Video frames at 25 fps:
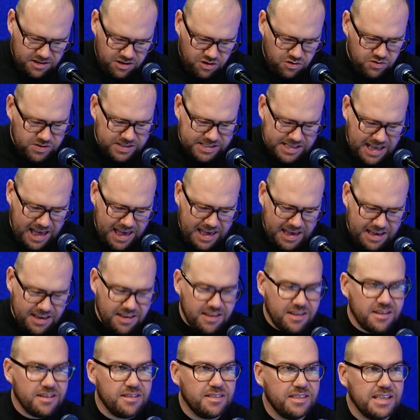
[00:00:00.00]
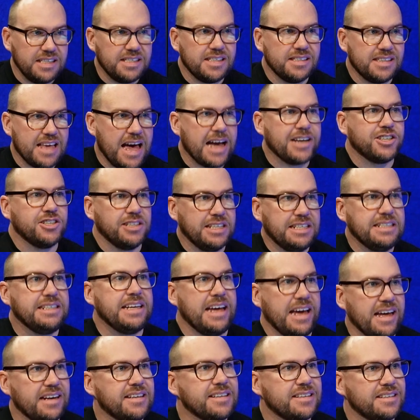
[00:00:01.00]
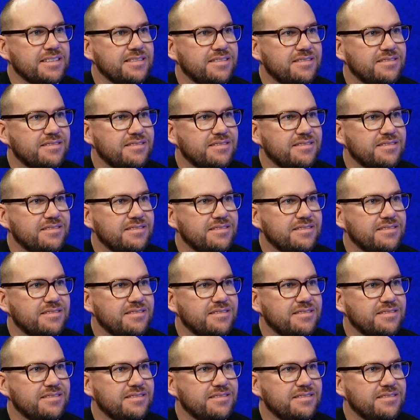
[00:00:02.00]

you say this is actually debt.